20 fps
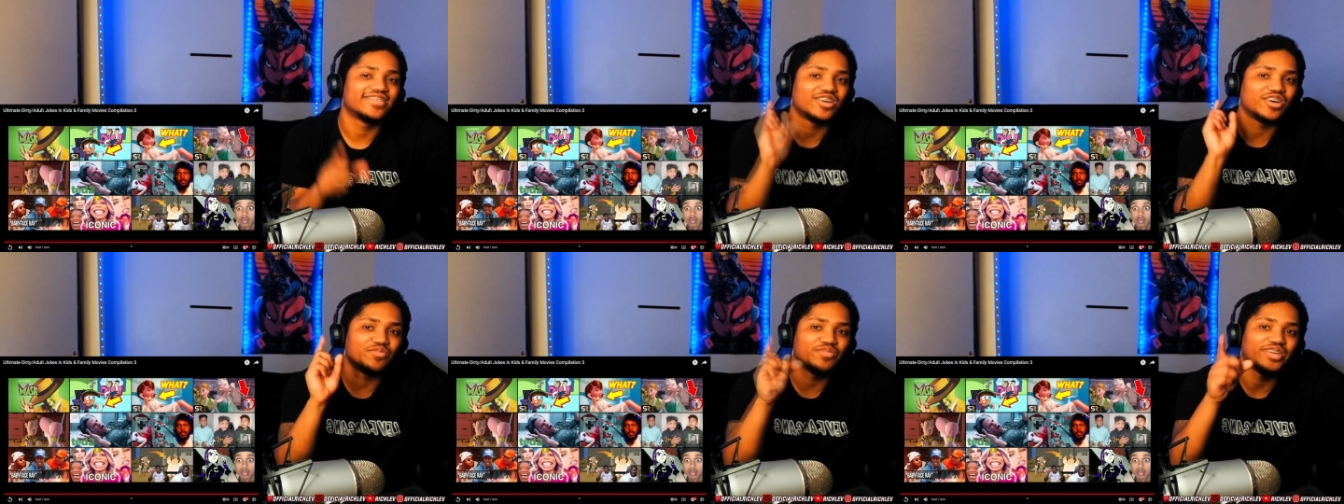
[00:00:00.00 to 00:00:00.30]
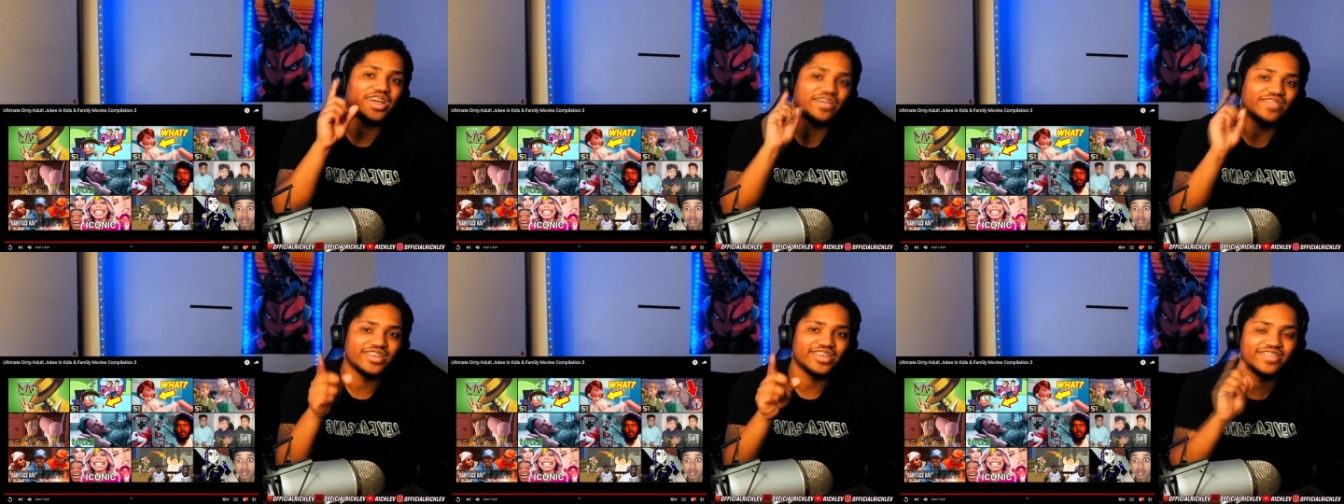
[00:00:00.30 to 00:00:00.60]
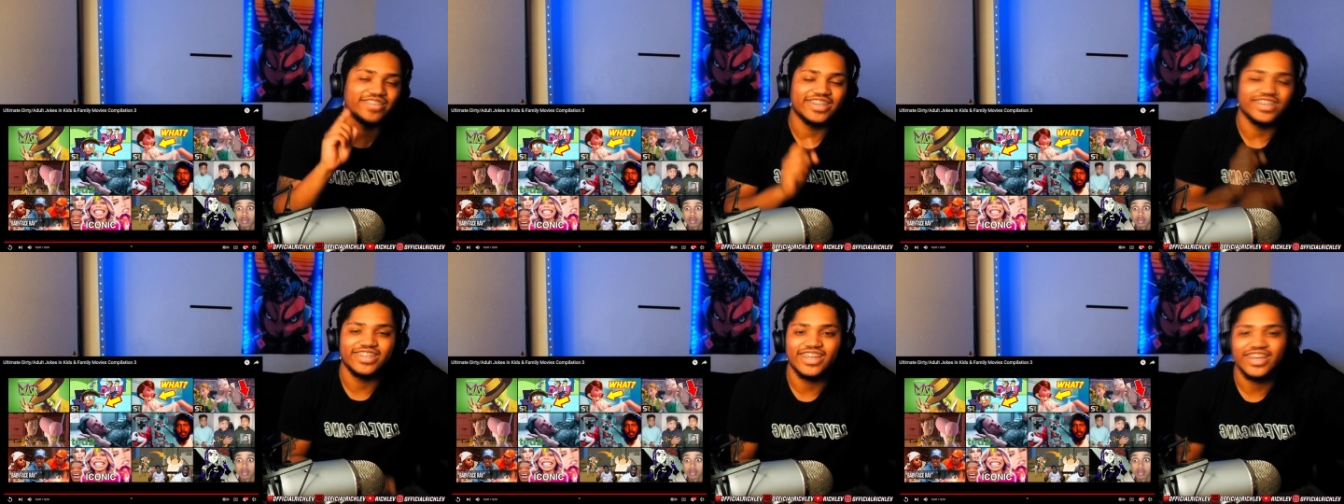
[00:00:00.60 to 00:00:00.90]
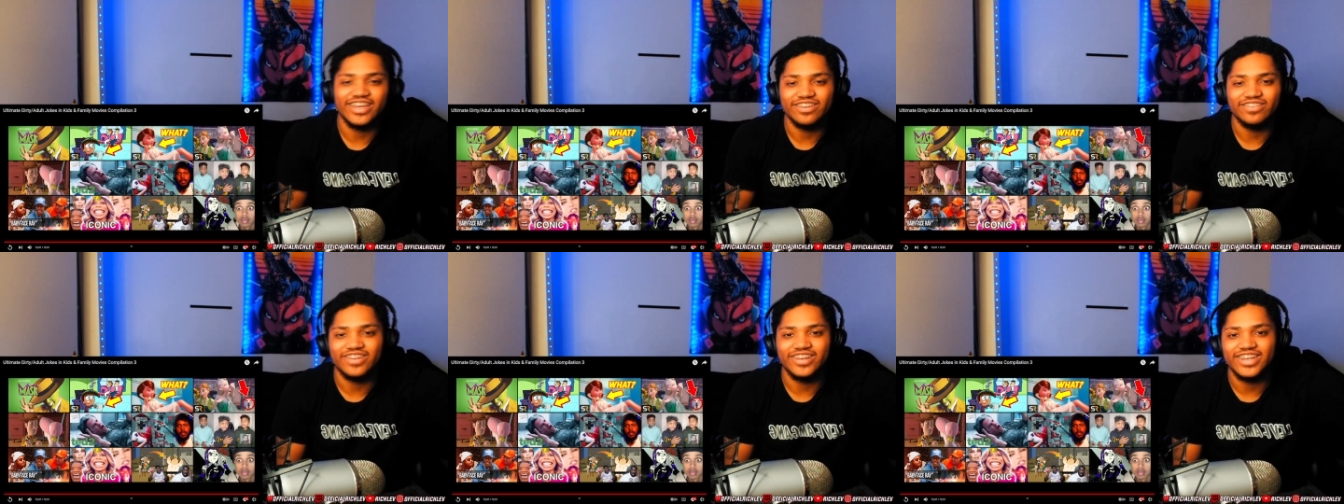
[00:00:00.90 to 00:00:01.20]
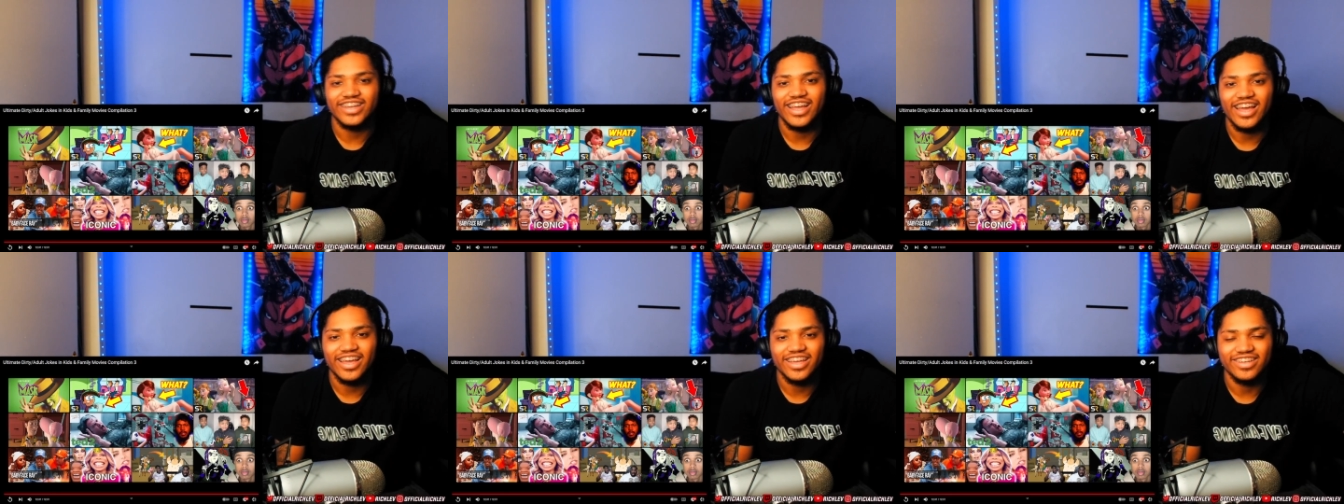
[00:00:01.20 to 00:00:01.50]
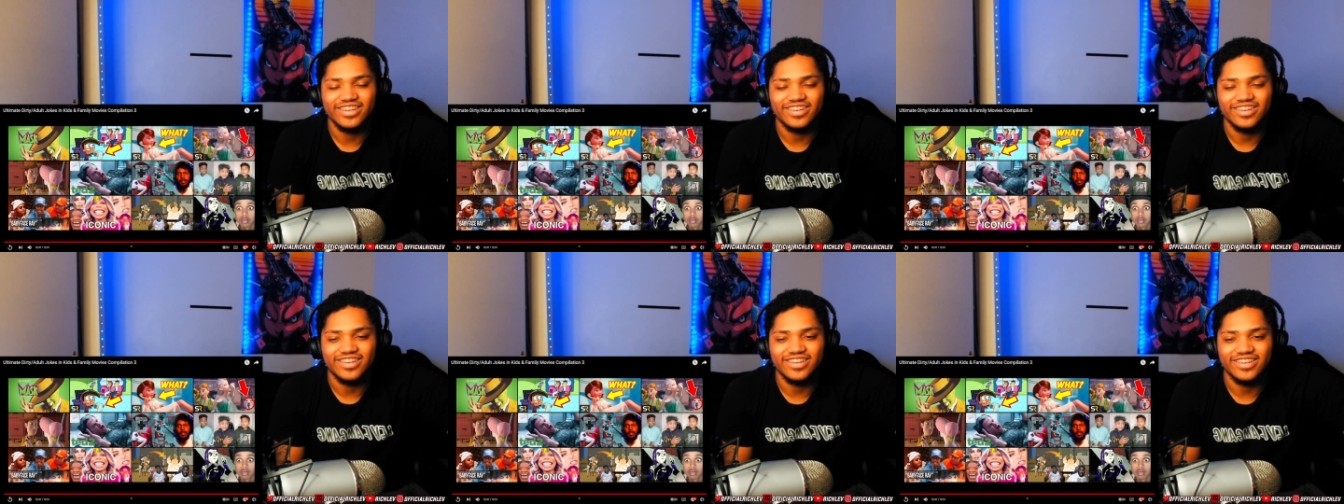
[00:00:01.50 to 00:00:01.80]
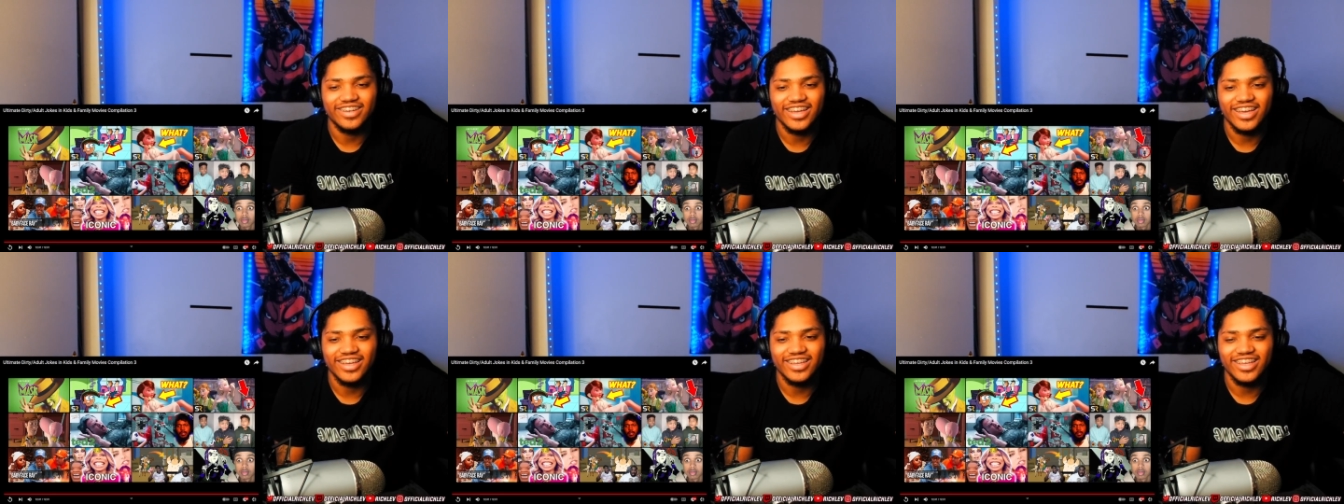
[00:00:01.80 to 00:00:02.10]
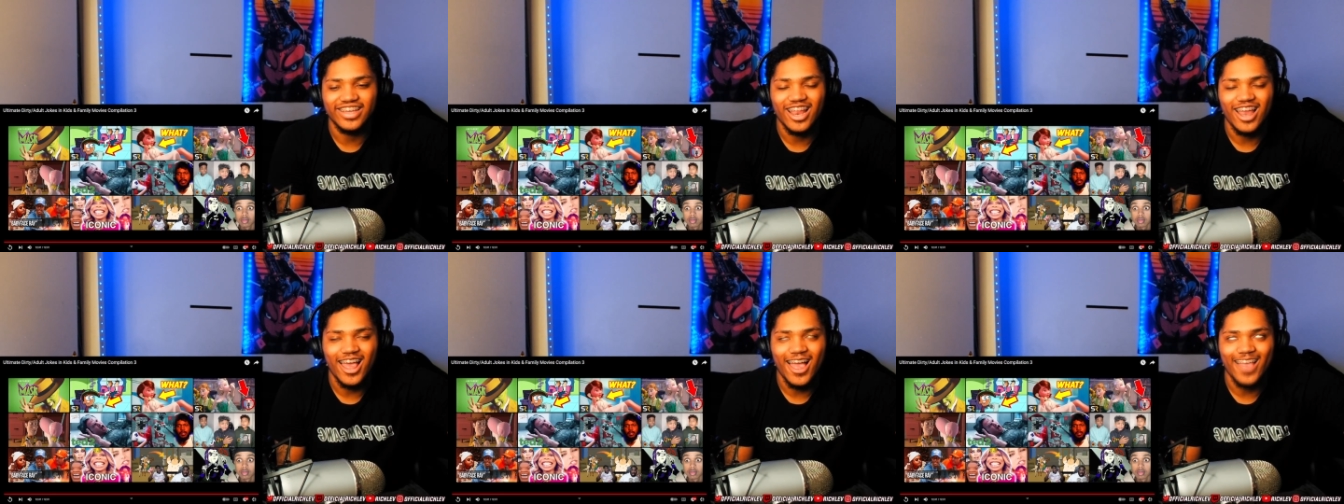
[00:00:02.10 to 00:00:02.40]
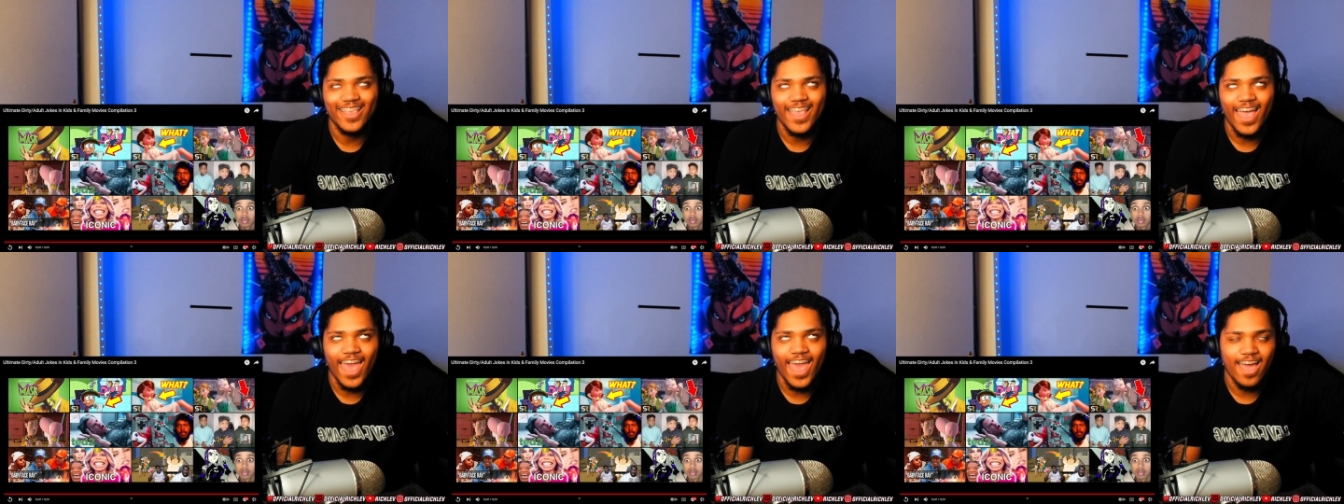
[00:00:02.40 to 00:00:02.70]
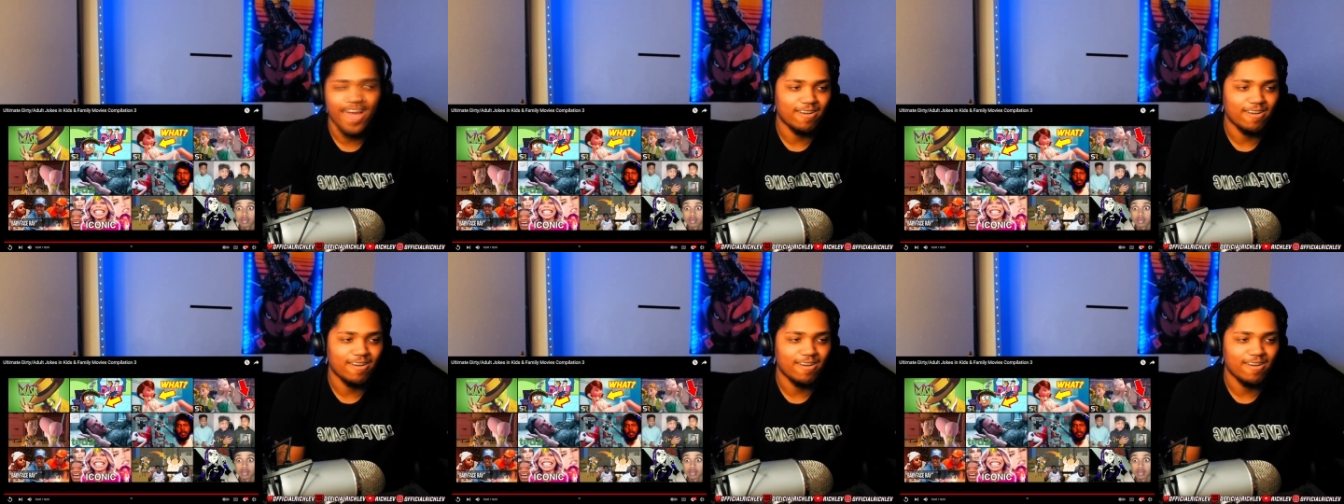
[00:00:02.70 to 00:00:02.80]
Hope you're having a great day, great night, all that. You know what I'm